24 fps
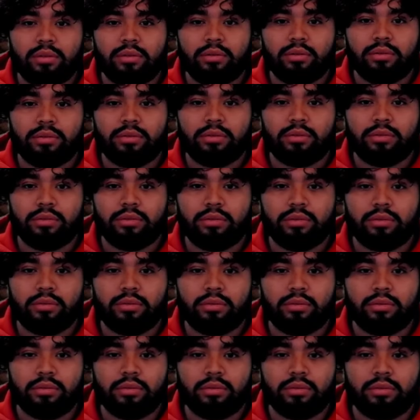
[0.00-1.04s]

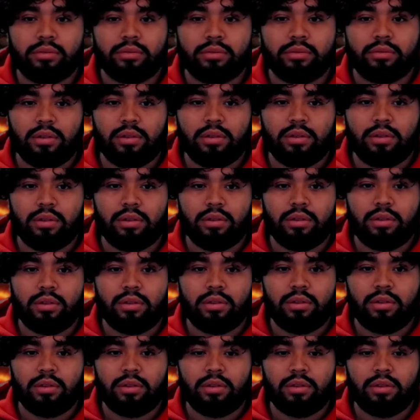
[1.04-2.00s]
Nobody speaks.